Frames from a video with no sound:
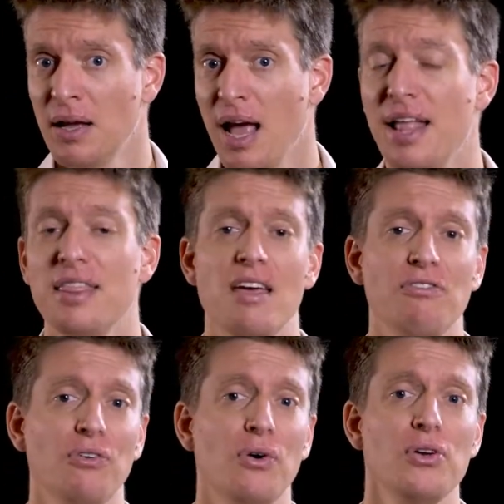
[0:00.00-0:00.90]
And
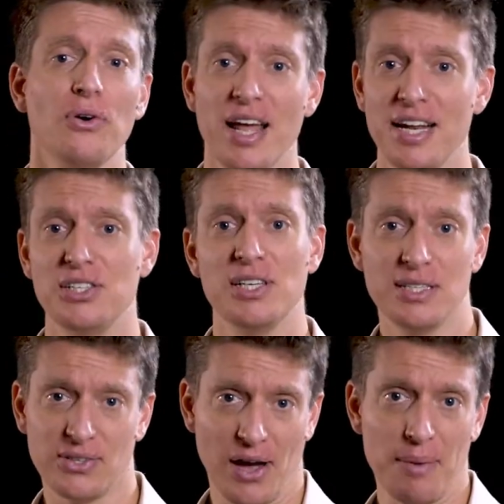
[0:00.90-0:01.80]
therefore your energy and
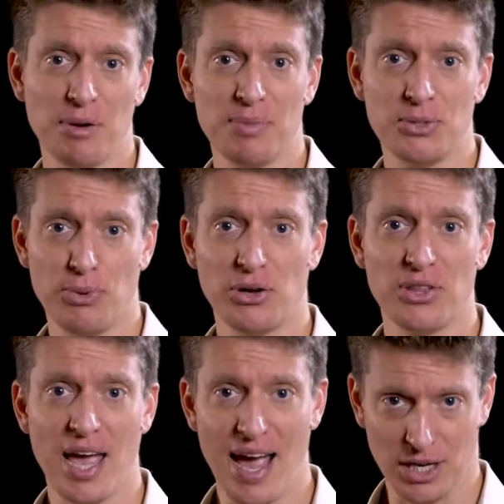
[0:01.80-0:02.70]
time can be spent on
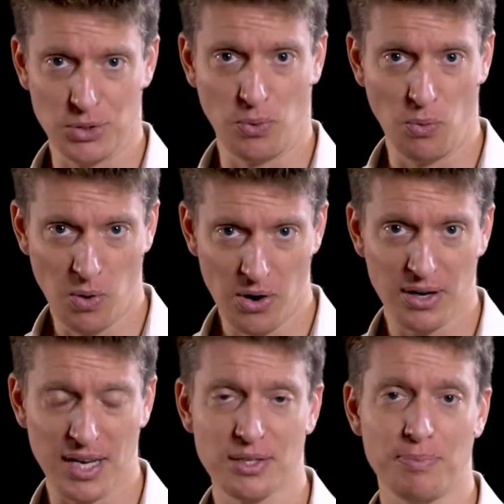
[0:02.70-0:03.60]
the actual
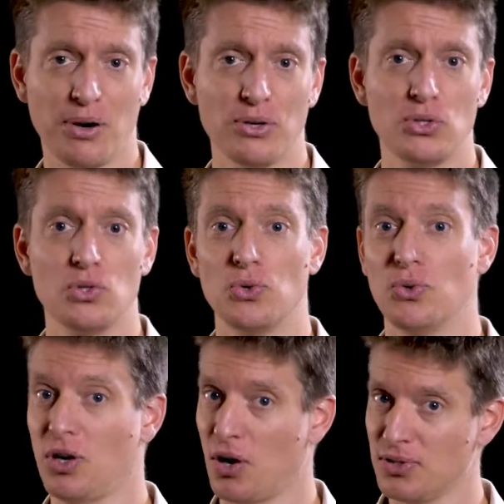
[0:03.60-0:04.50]
work as opposed to
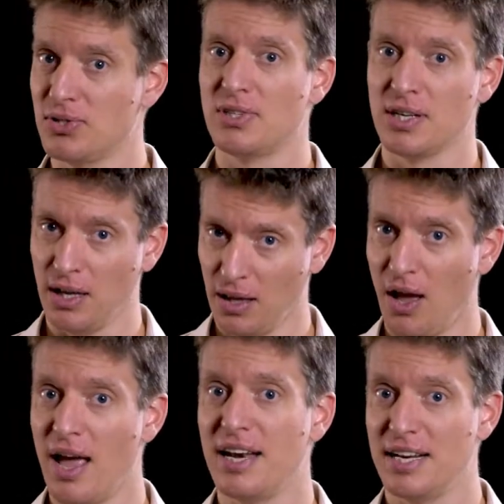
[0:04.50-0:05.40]
constant
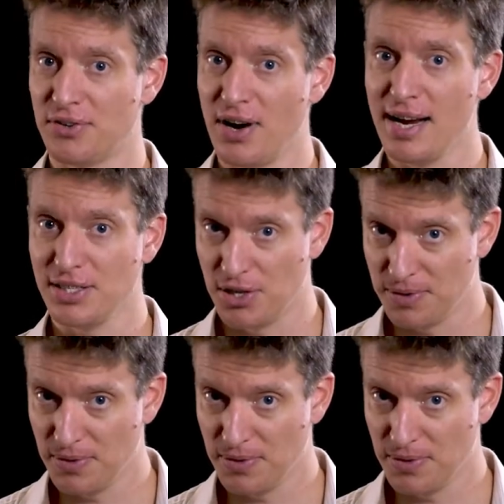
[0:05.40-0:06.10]
client interaction.